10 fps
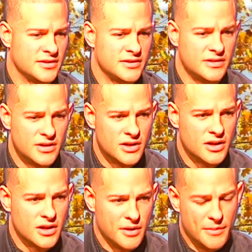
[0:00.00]
and
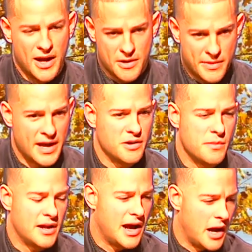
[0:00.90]
my
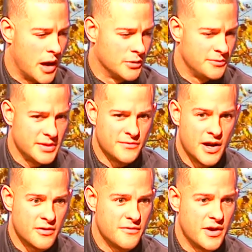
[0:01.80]
abandonment. I would be
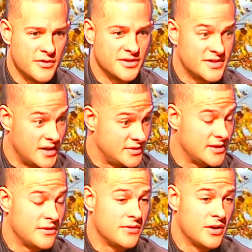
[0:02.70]
very, very
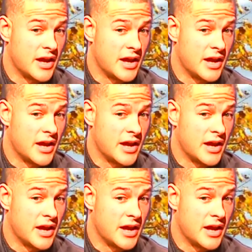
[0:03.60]
sensitive,